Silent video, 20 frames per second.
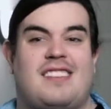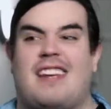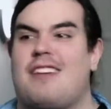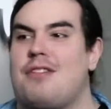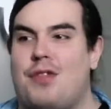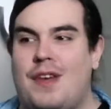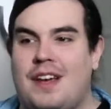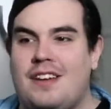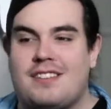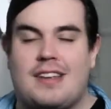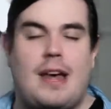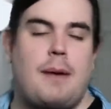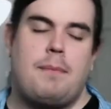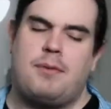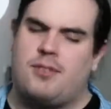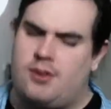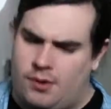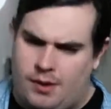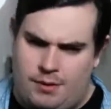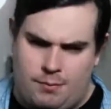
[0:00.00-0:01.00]
set things
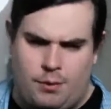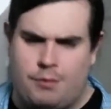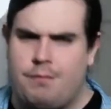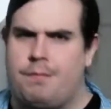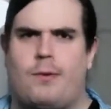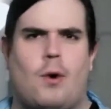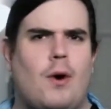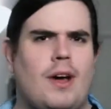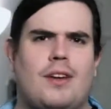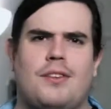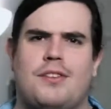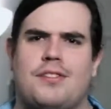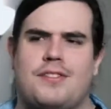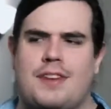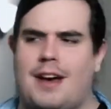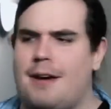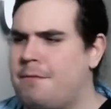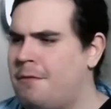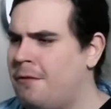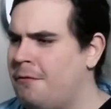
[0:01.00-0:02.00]
up so it would FOIL
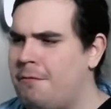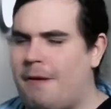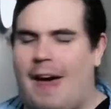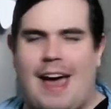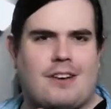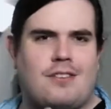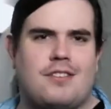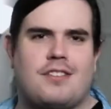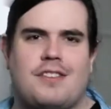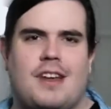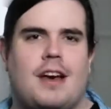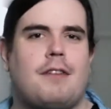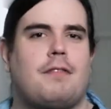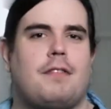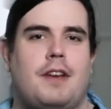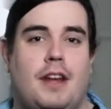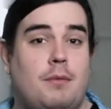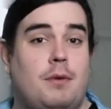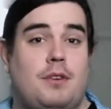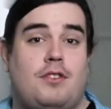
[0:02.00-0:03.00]
stuff and factor
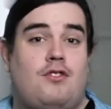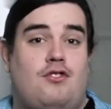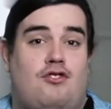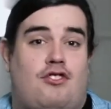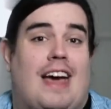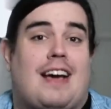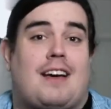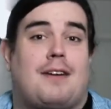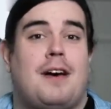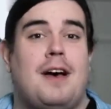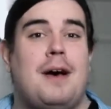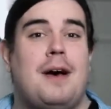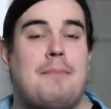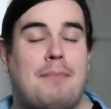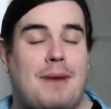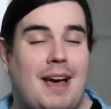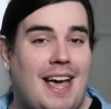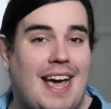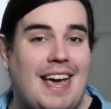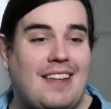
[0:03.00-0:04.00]
stuff and it would check
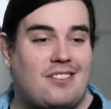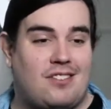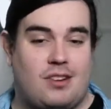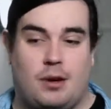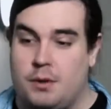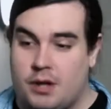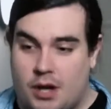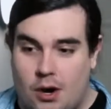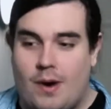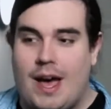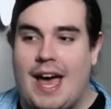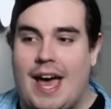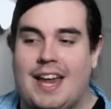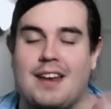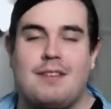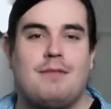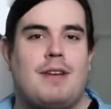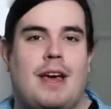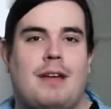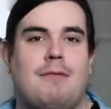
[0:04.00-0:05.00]
my answer. It would go
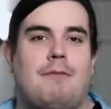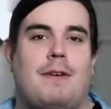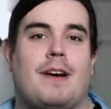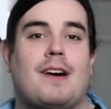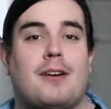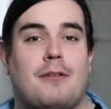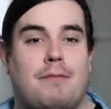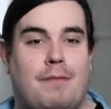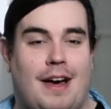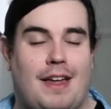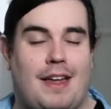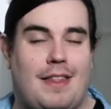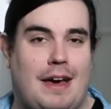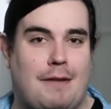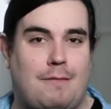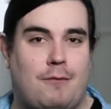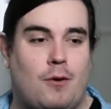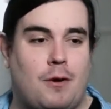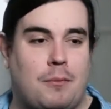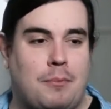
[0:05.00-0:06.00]
ahead and verify
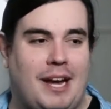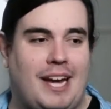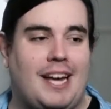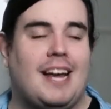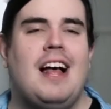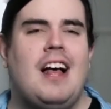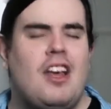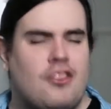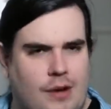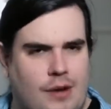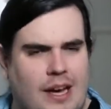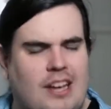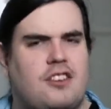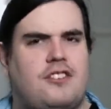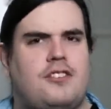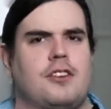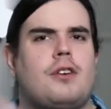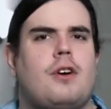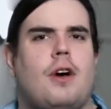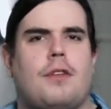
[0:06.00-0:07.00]
that for me. So I
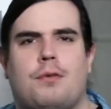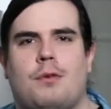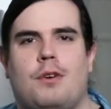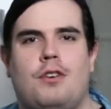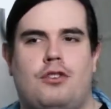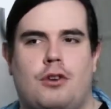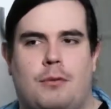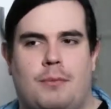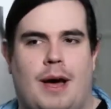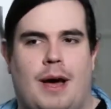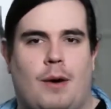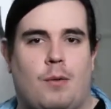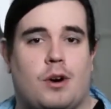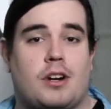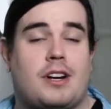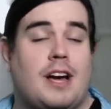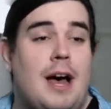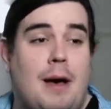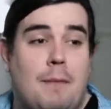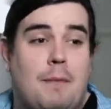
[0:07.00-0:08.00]
could still go through and do my
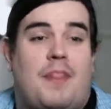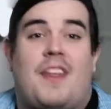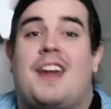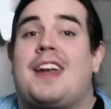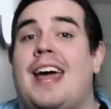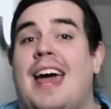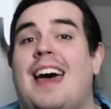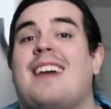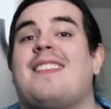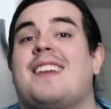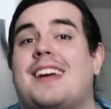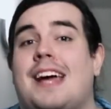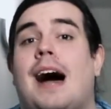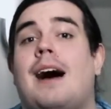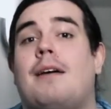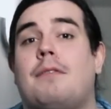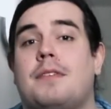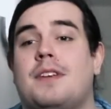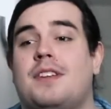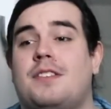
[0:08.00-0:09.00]
work, but then I had the
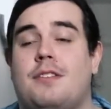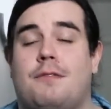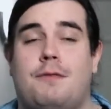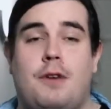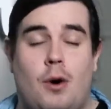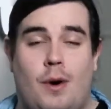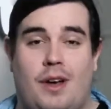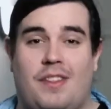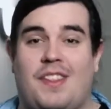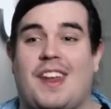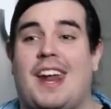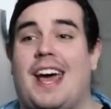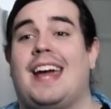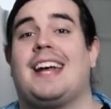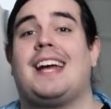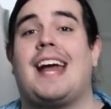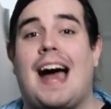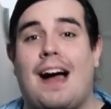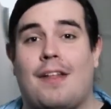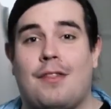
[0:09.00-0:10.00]
confidence of knowing that
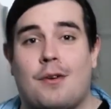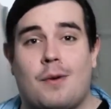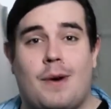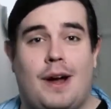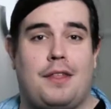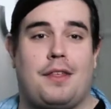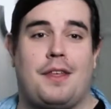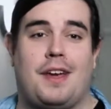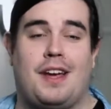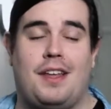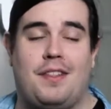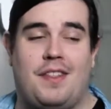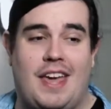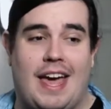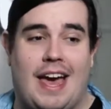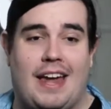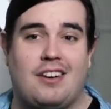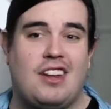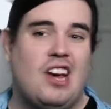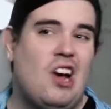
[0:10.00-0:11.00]
I had gotten the right thing at
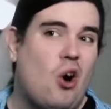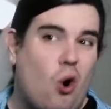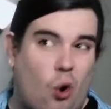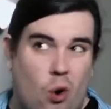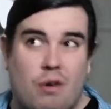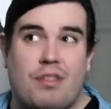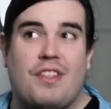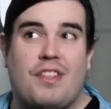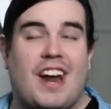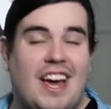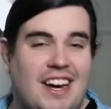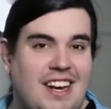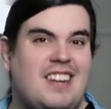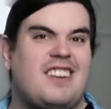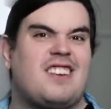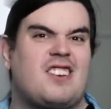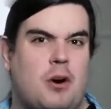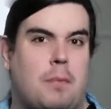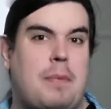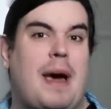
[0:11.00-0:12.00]
the end, or that I
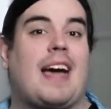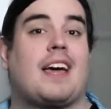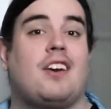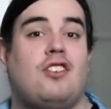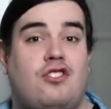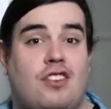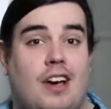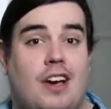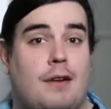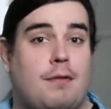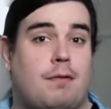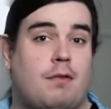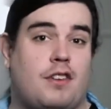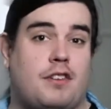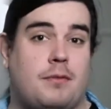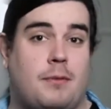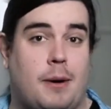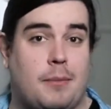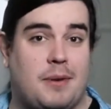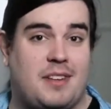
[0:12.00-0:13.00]
needed to go back and check for
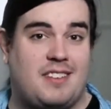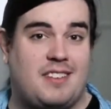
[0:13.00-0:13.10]
a small